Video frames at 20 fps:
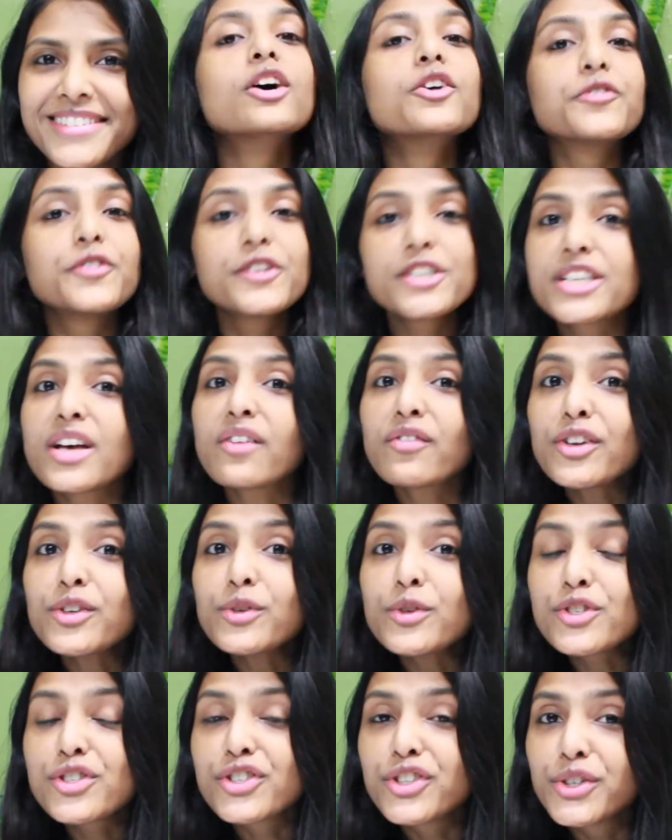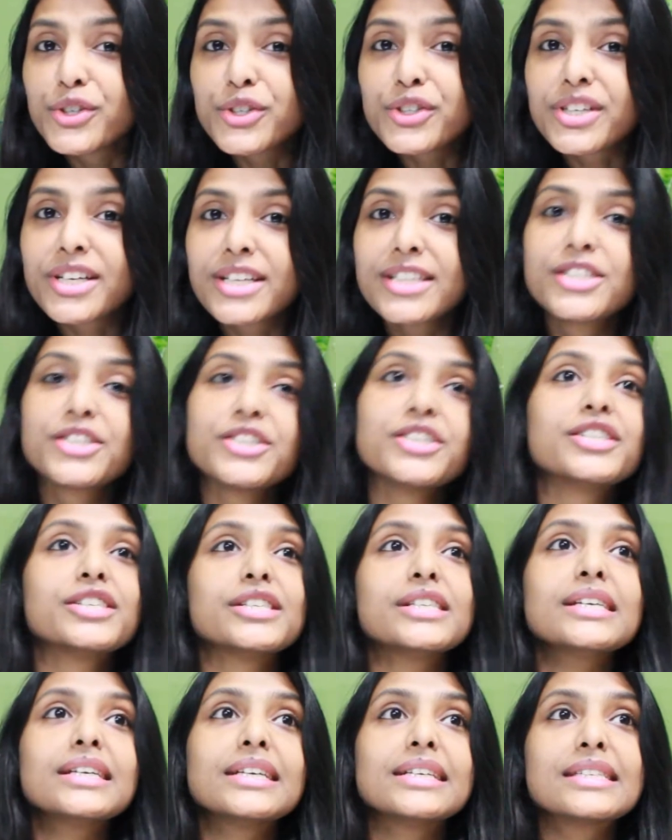For someone who's new to
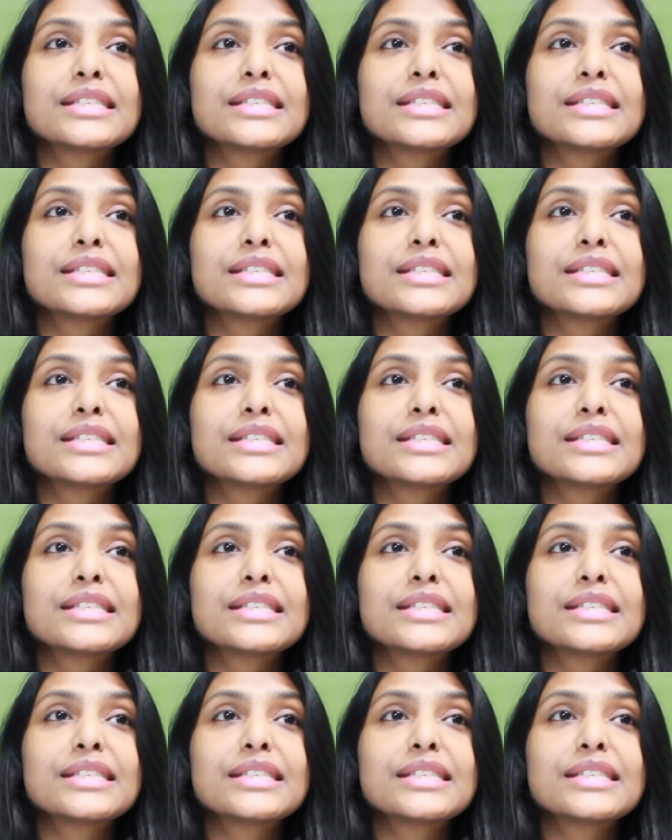Kijiji,